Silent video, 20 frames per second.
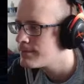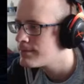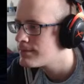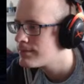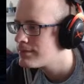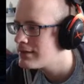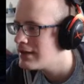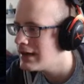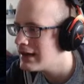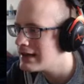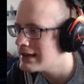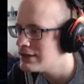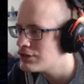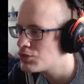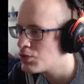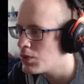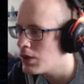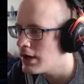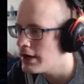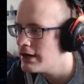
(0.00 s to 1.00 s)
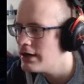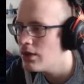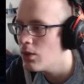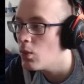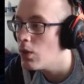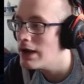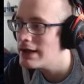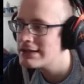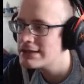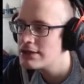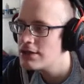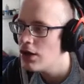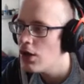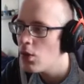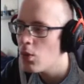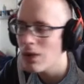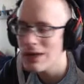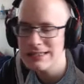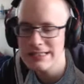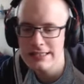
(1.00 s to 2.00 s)
Techies 1. What?
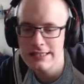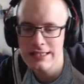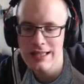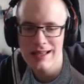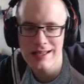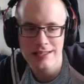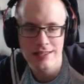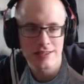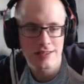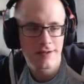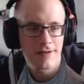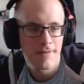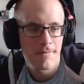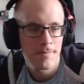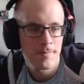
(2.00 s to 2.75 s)
What is this?